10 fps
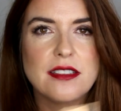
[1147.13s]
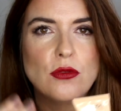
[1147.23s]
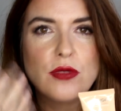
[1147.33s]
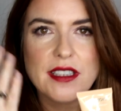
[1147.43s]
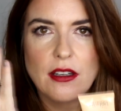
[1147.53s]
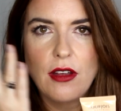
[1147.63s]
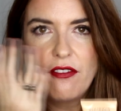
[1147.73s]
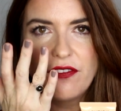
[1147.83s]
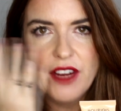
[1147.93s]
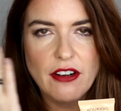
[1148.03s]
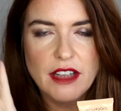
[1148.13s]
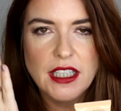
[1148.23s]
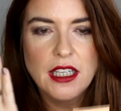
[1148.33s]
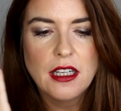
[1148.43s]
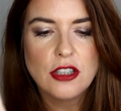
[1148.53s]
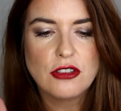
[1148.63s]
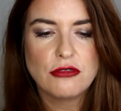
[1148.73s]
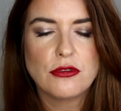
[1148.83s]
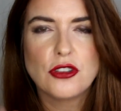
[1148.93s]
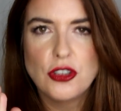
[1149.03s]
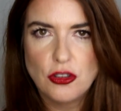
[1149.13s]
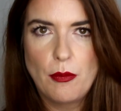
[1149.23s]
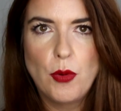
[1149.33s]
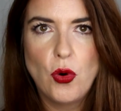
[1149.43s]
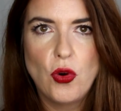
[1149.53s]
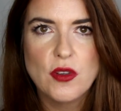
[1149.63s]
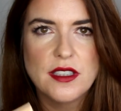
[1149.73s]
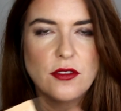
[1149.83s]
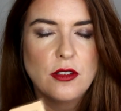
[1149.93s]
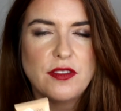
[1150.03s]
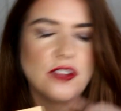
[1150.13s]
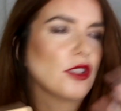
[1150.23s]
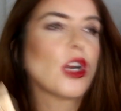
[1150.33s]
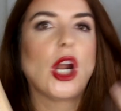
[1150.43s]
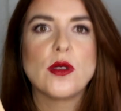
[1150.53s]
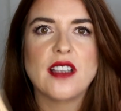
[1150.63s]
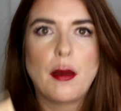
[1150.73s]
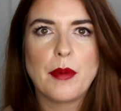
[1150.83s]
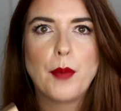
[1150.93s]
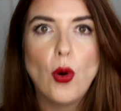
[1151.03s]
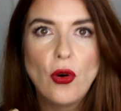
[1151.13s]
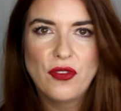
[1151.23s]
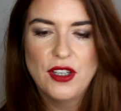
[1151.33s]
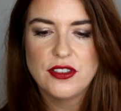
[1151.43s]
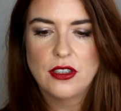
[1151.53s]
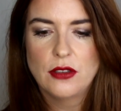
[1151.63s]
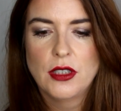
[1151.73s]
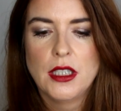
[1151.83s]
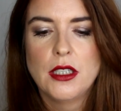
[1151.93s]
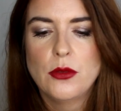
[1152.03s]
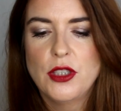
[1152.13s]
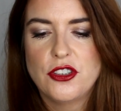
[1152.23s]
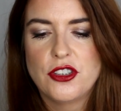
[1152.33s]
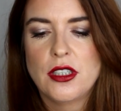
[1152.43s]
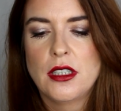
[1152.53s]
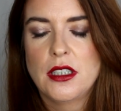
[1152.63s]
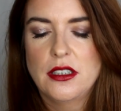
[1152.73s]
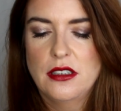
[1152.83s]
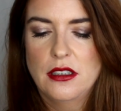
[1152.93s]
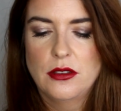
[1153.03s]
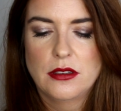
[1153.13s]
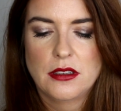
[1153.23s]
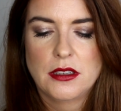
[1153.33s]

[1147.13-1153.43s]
It's also very good on pores. I've got a photo, close-up pore photo, which, you know,